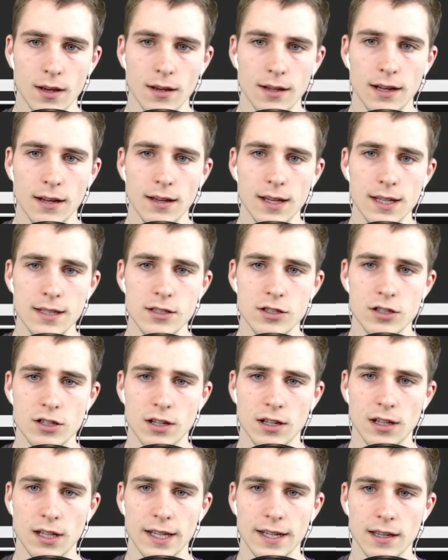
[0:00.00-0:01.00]
Now let's
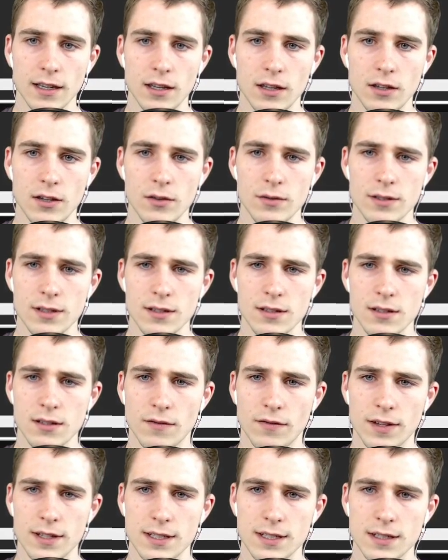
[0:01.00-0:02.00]
click uses
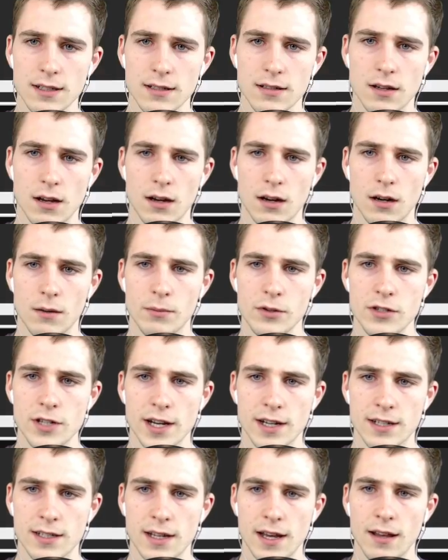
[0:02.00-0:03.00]
physics on our
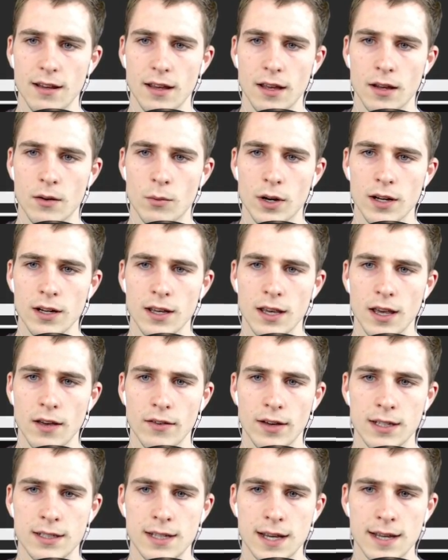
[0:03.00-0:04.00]
projectile and we're going to give
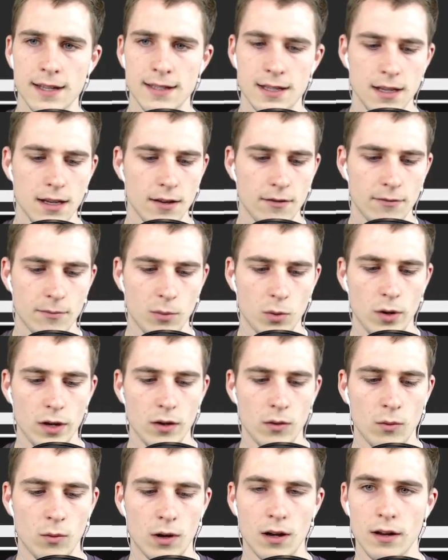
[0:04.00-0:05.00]
it a density of
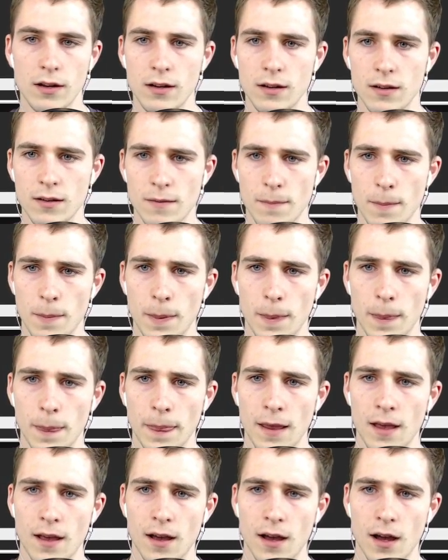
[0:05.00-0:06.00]
0.1,
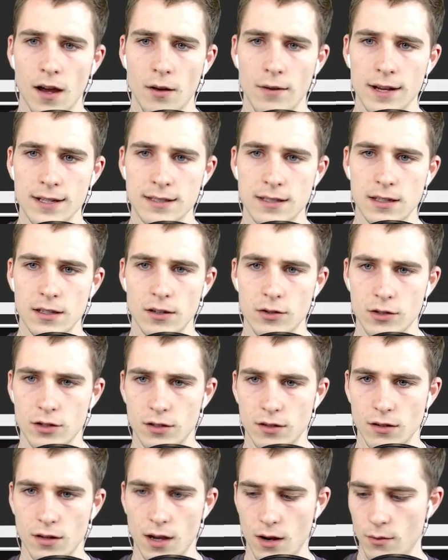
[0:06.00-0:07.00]
a
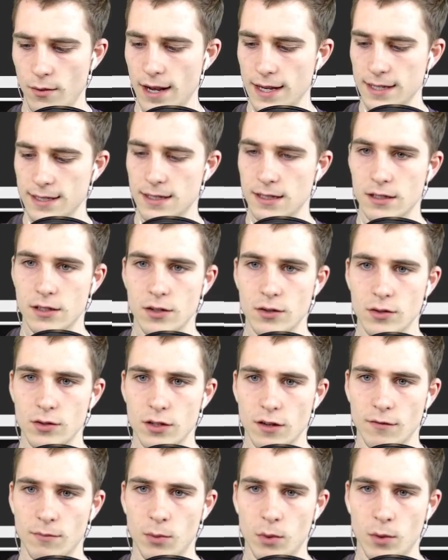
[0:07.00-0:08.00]
restitution, a restitution of